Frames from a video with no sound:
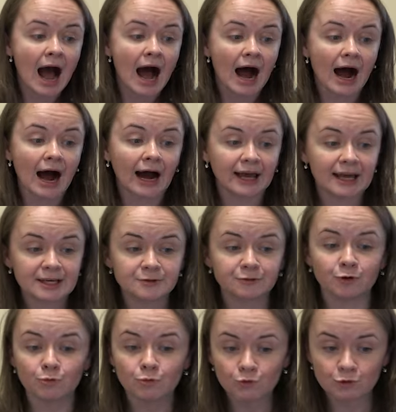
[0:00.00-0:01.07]
As
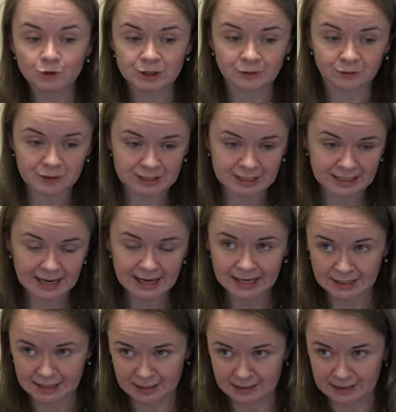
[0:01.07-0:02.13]
for more
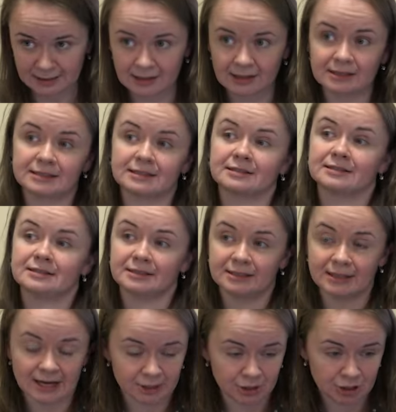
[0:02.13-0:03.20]
sophisticated tasks
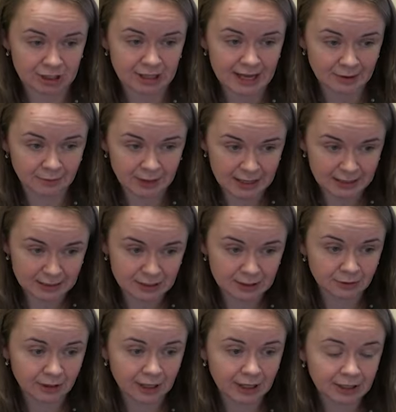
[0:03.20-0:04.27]
such as named
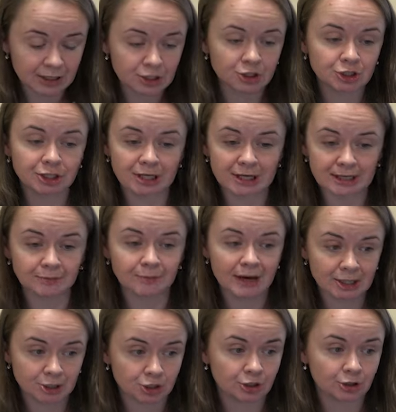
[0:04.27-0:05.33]
entity recognition in
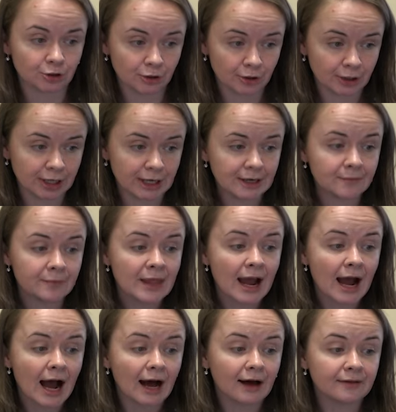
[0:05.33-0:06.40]
machine learning,
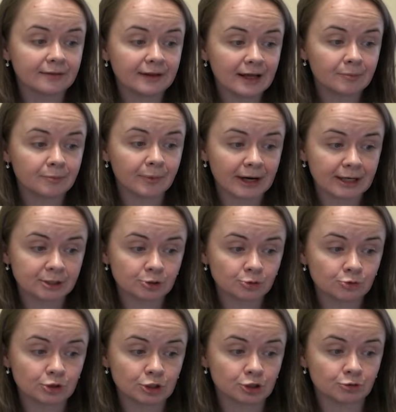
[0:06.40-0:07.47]
then
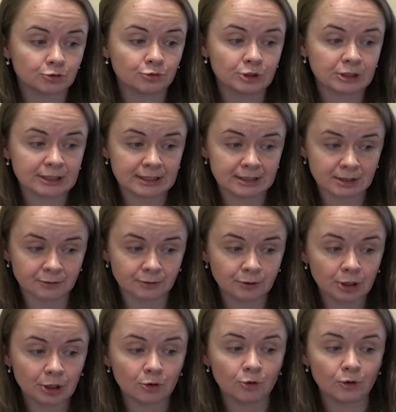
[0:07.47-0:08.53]
PyTorch or
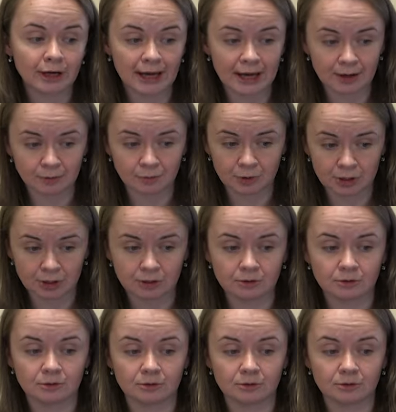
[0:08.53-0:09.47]
TensorFlow can be